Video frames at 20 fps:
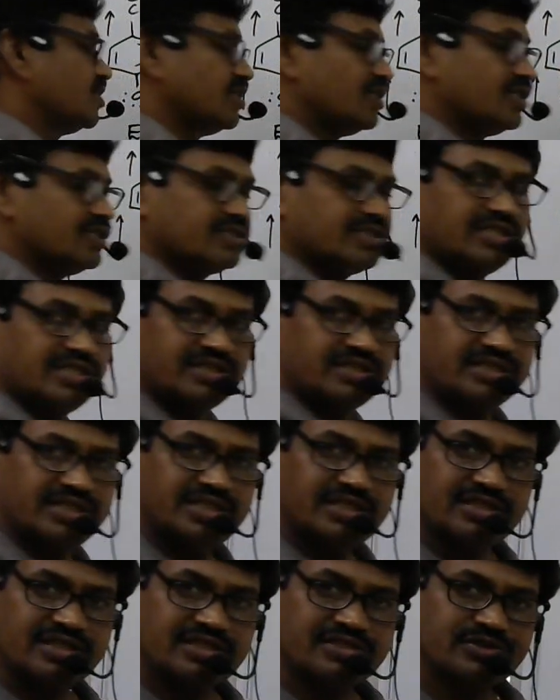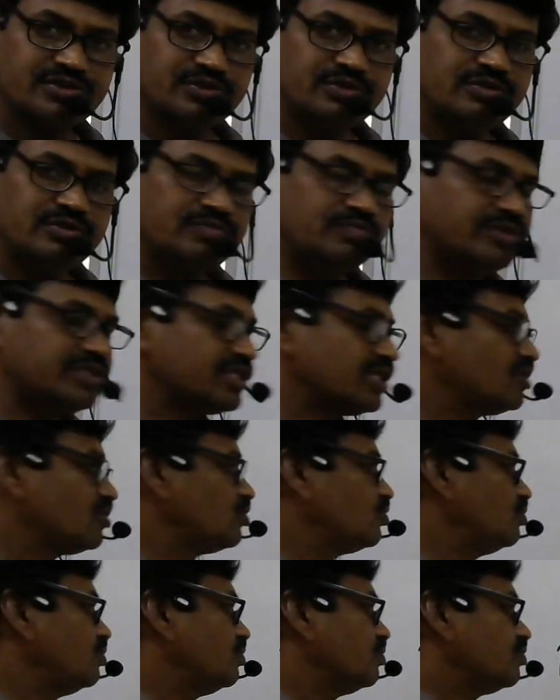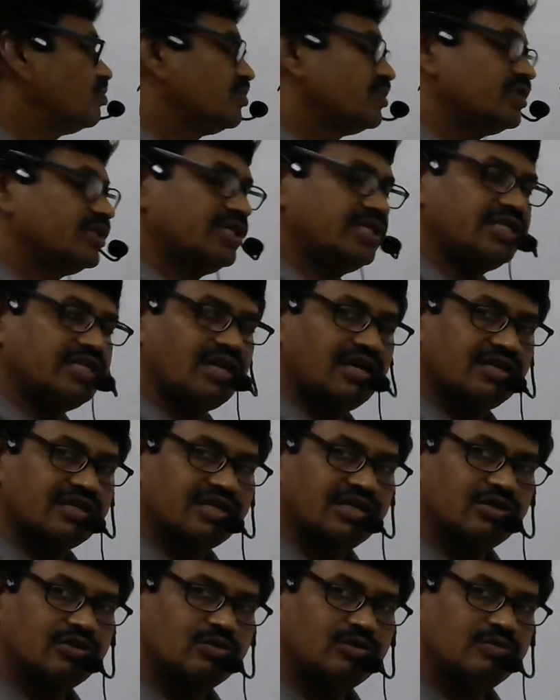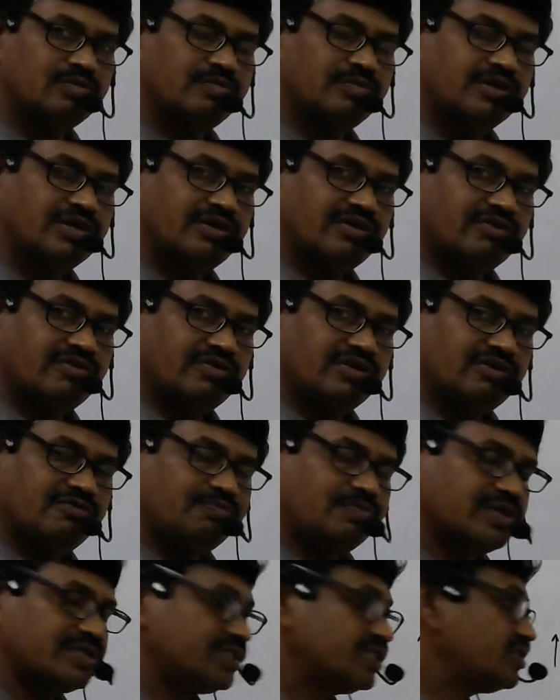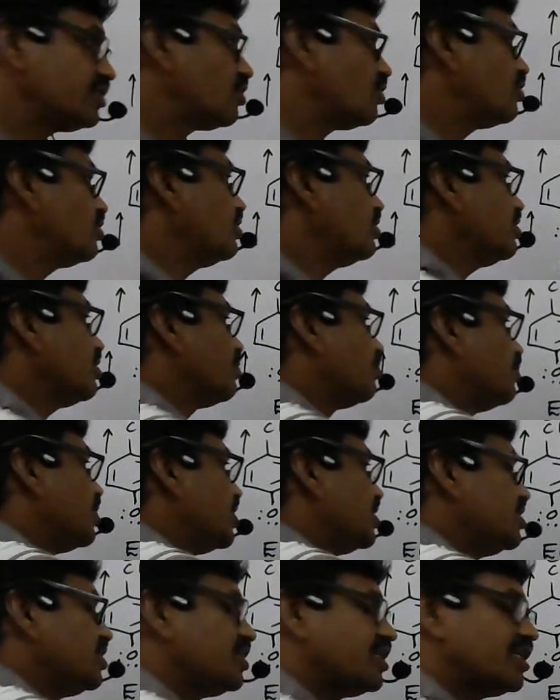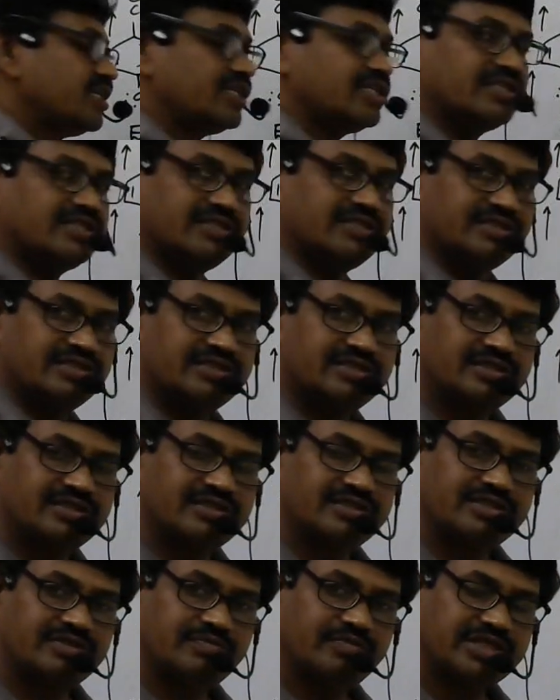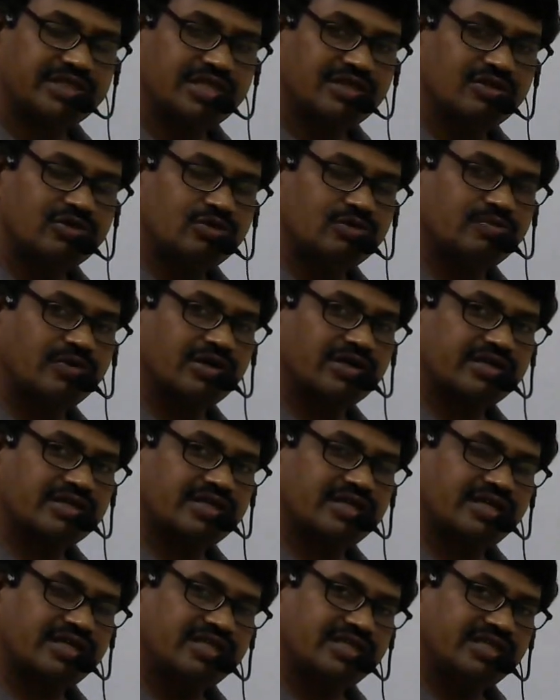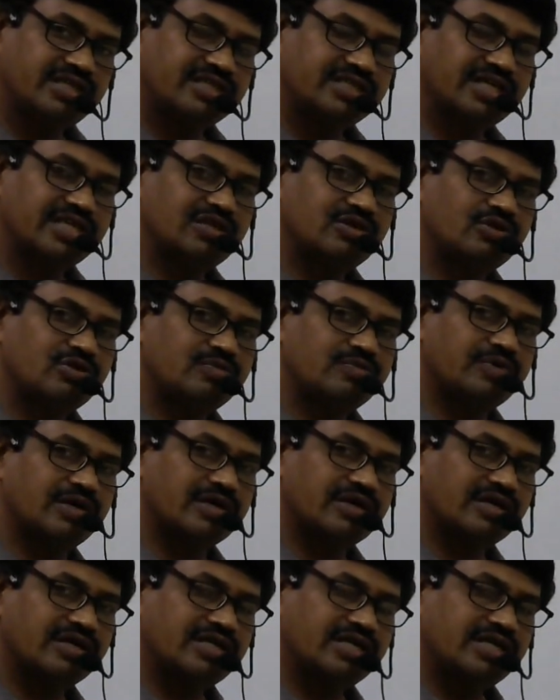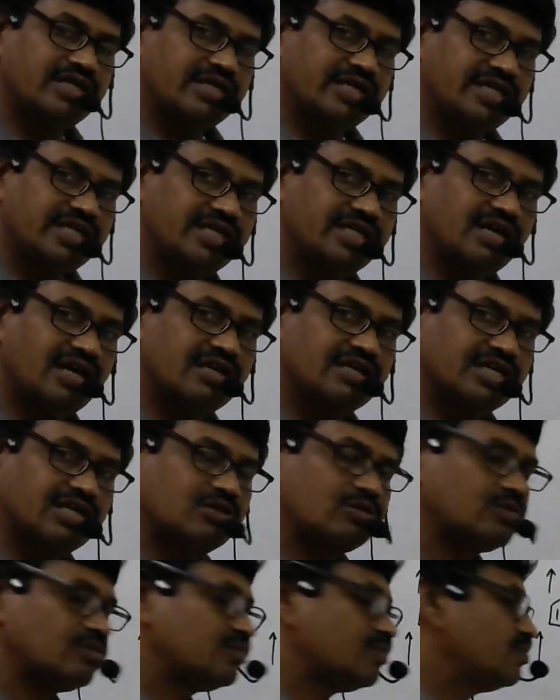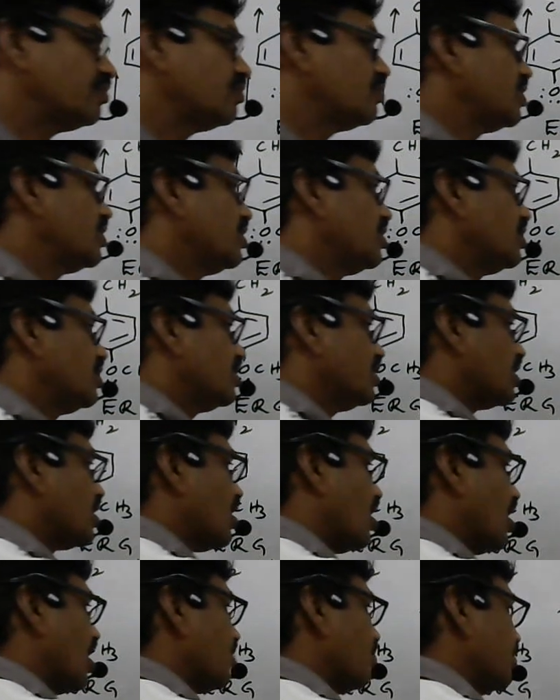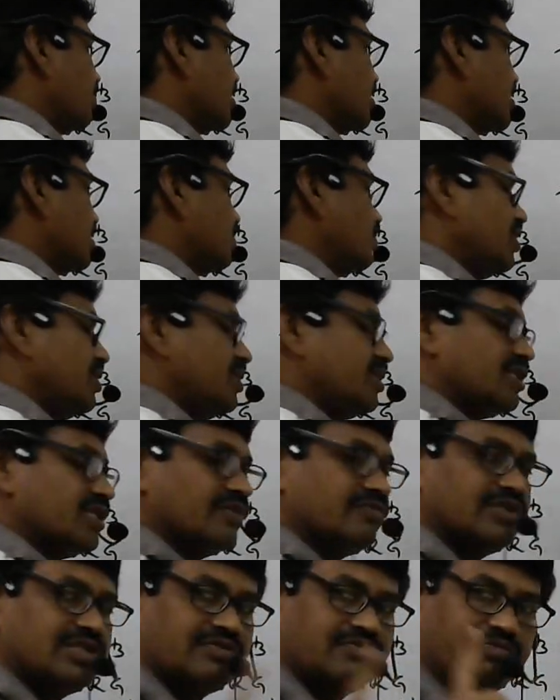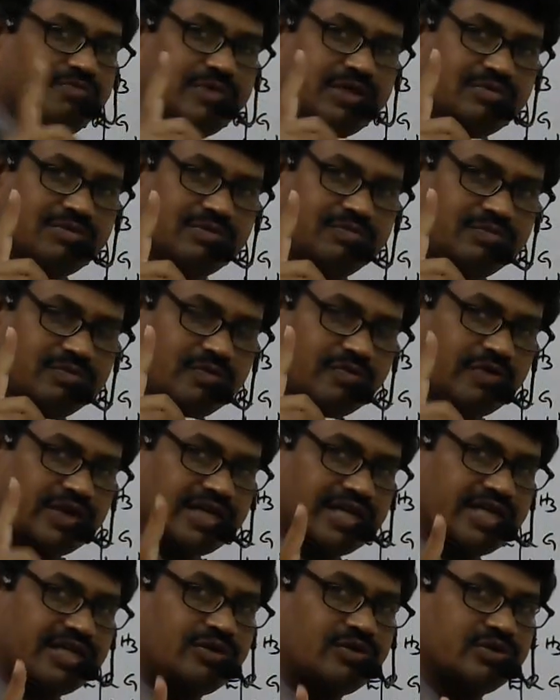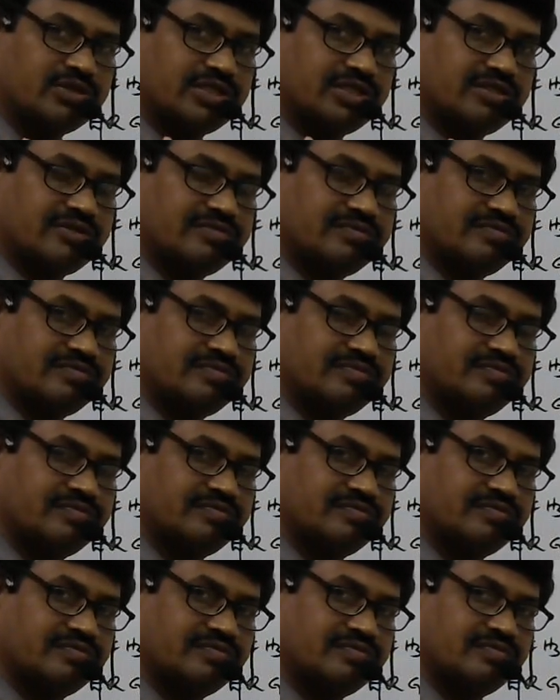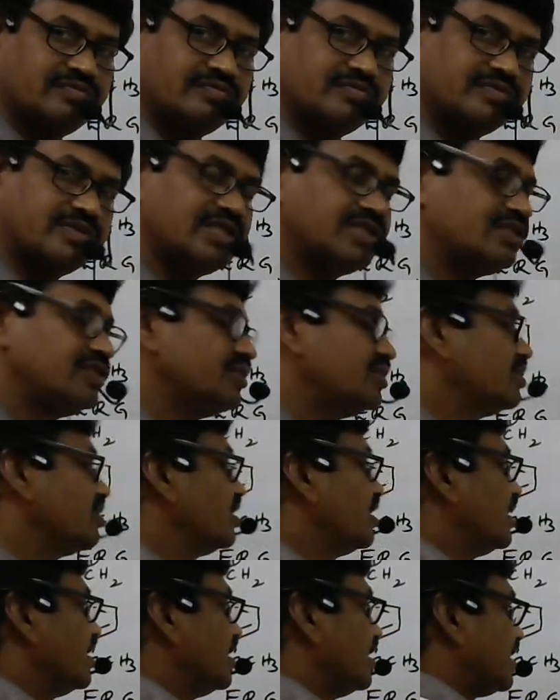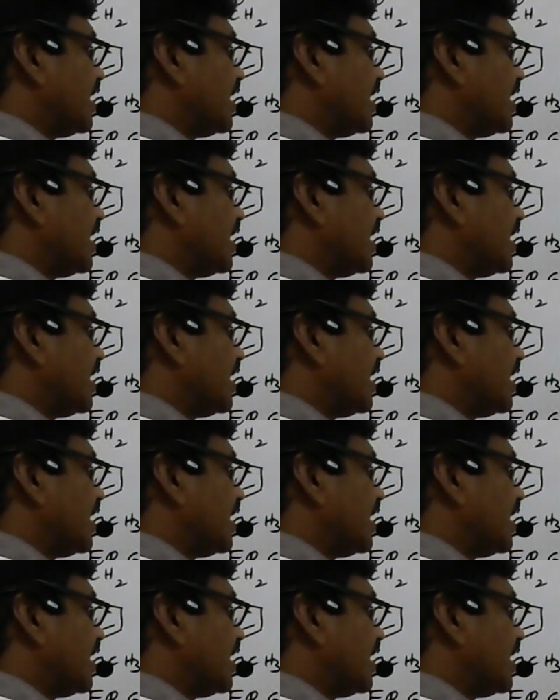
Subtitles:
CH3 also methyl group. Any alkyl group, if present on benzene ring, methyl group or any ethyl group or any alkyl group, the carbon must be with minimum one hydrogen. Then it